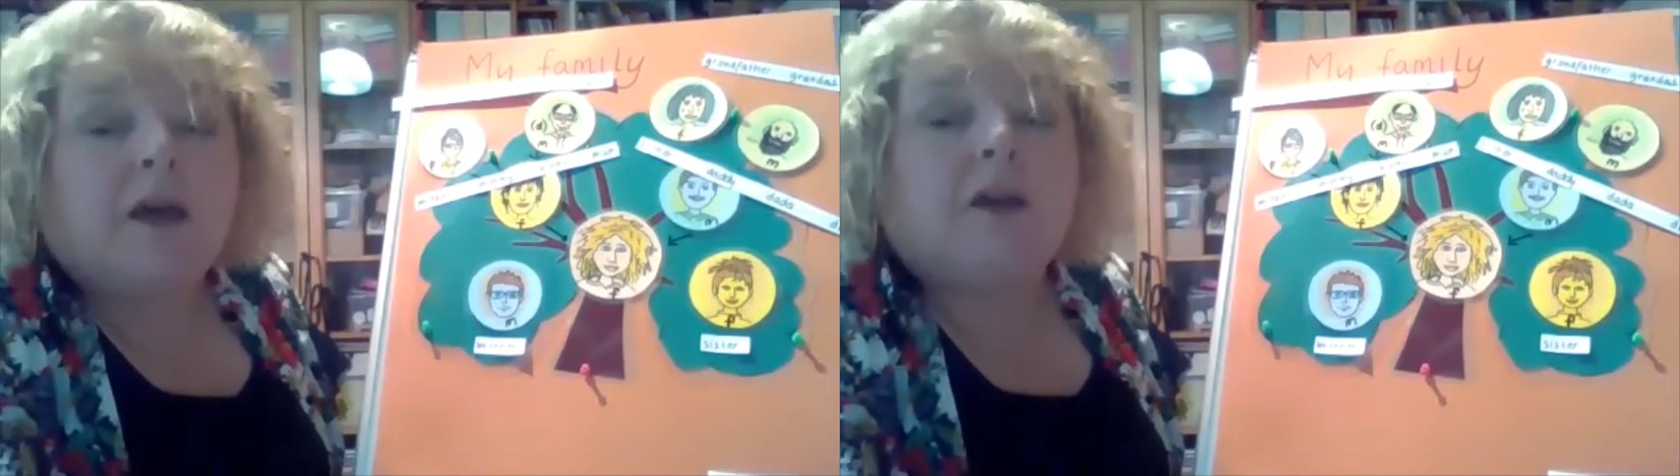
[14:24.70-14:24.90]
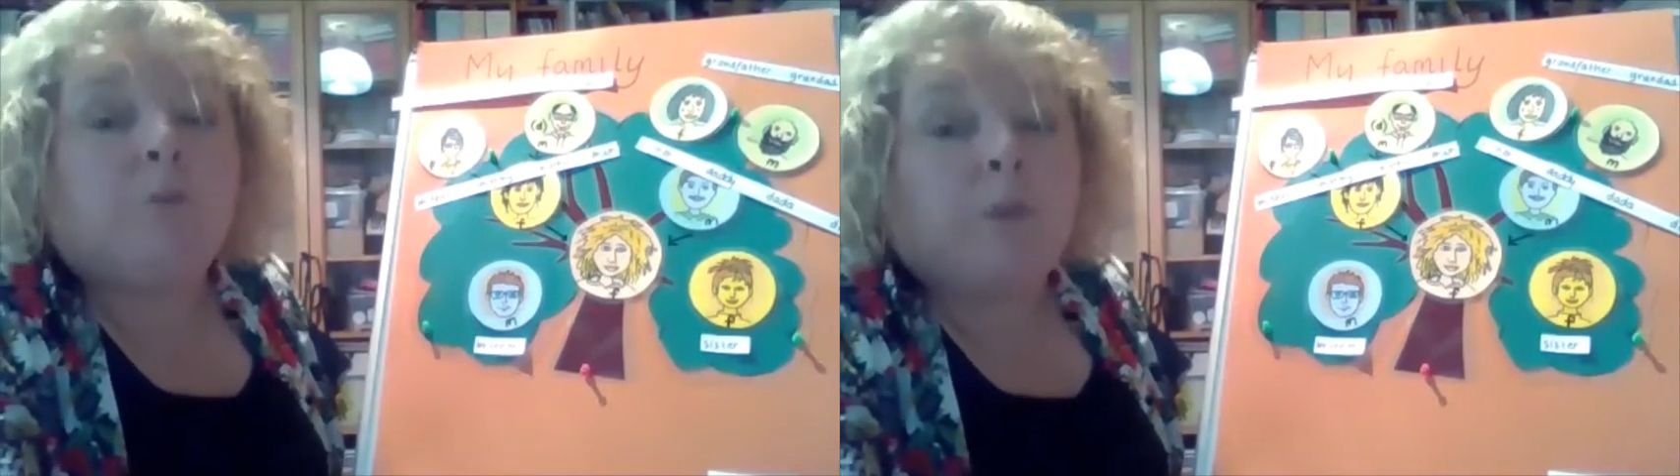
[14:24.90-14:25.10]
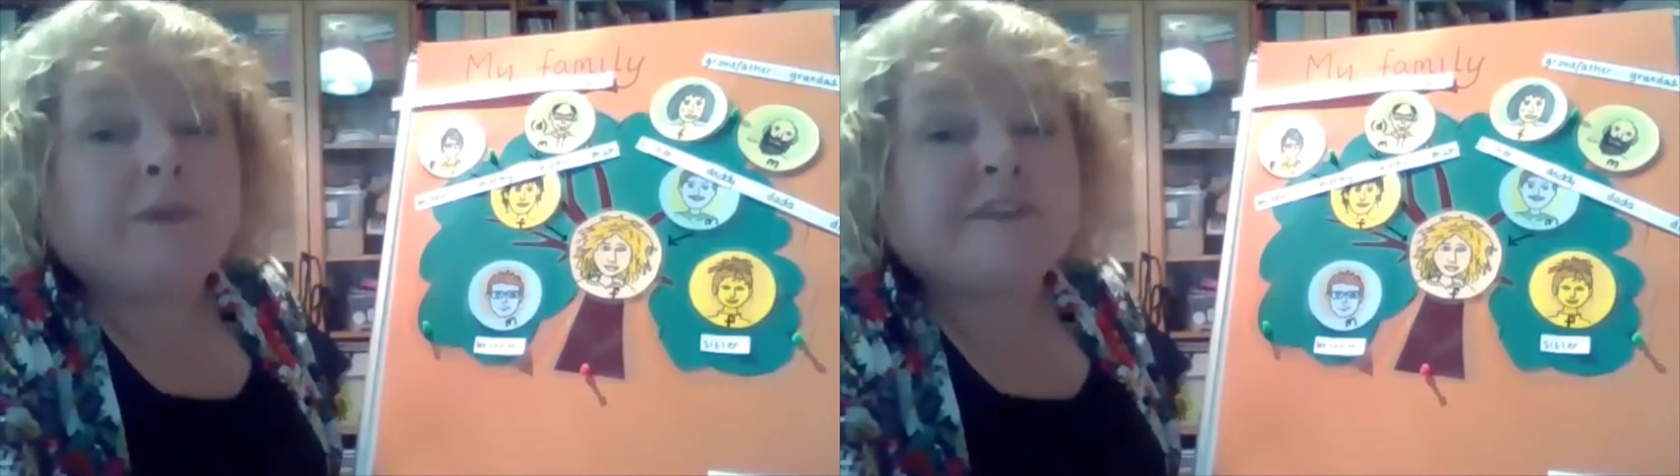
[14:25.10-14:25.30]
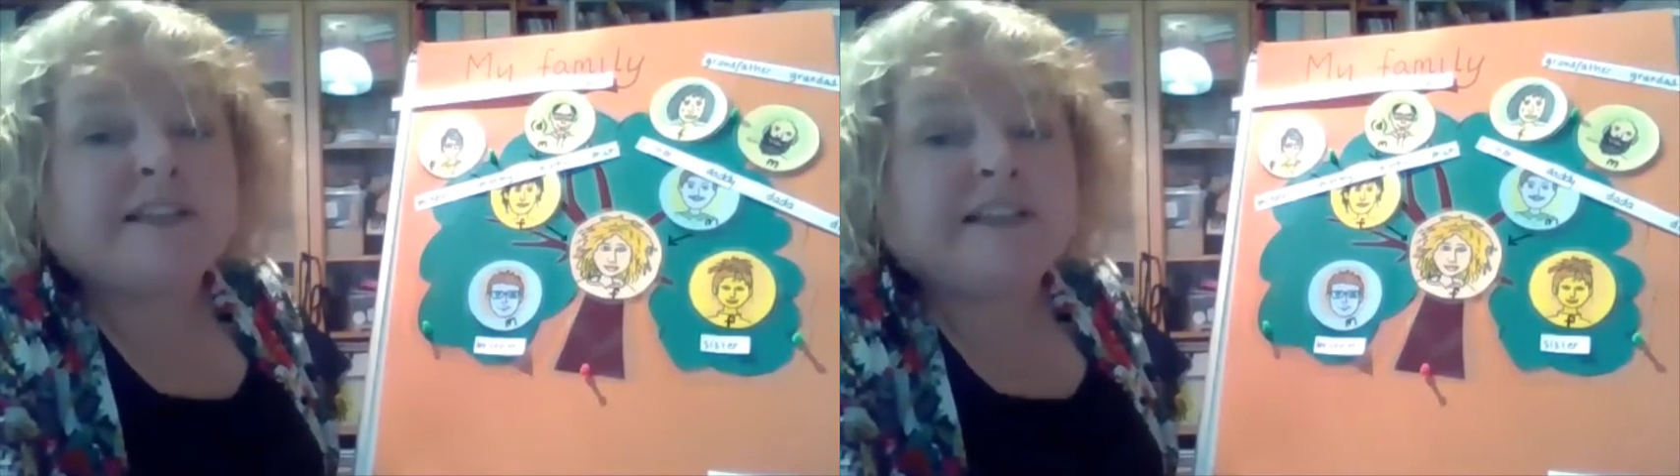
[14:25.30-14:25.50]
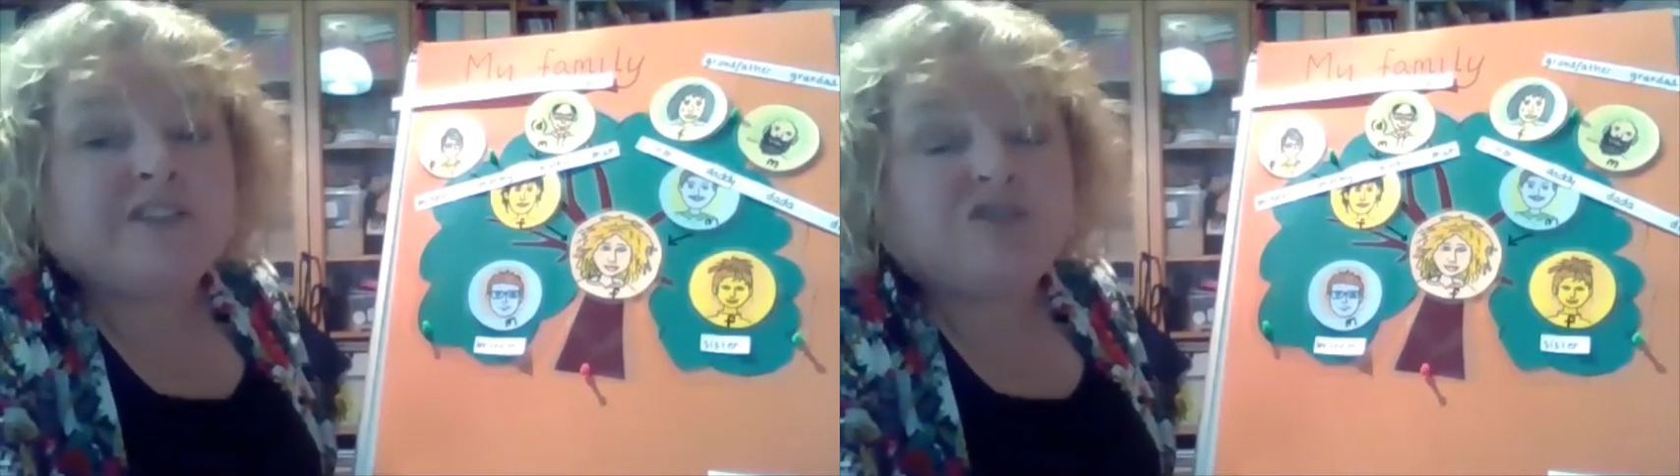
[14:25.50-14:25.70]
and the mummies and
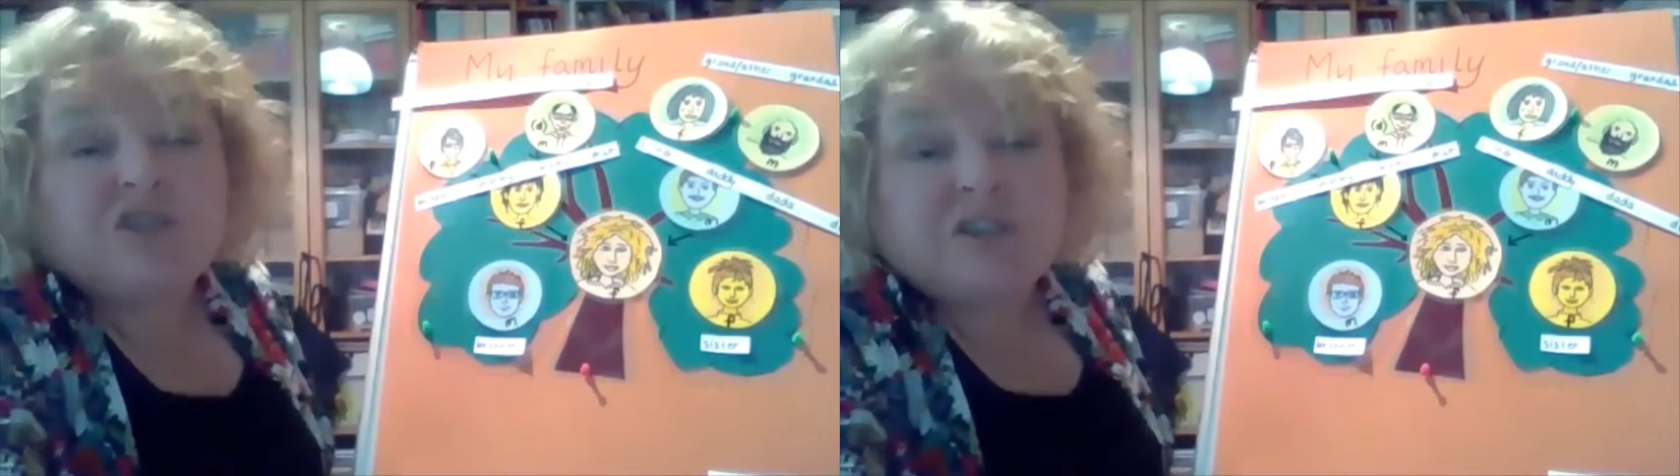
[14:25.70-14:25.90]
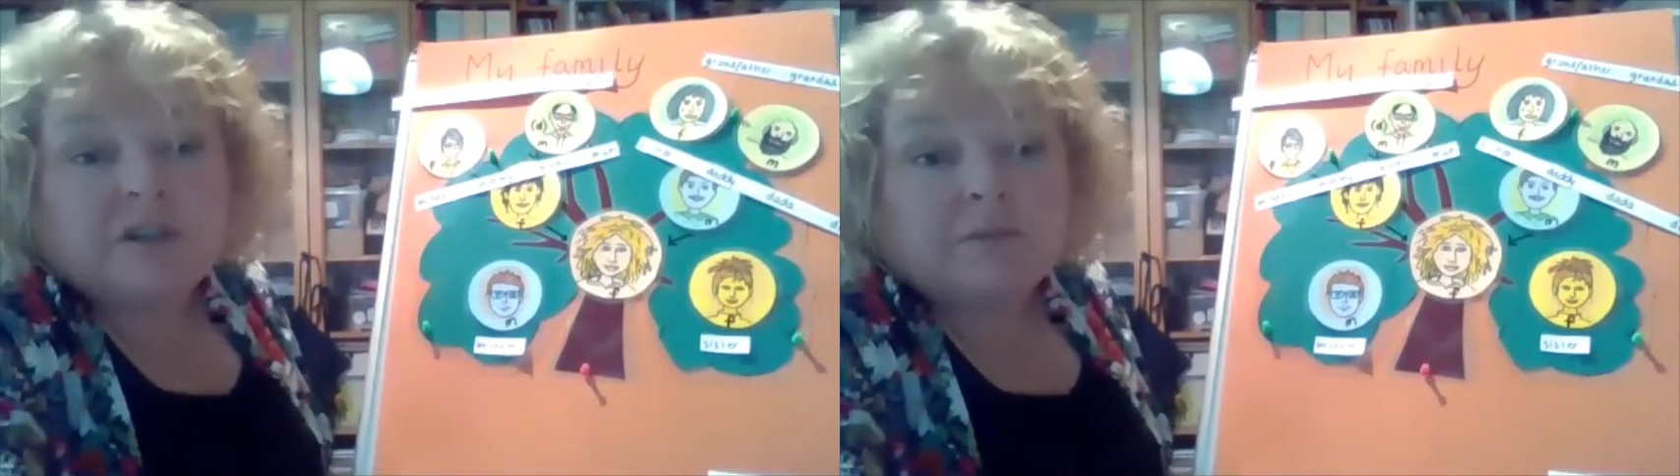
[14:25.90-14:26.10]
daddies trust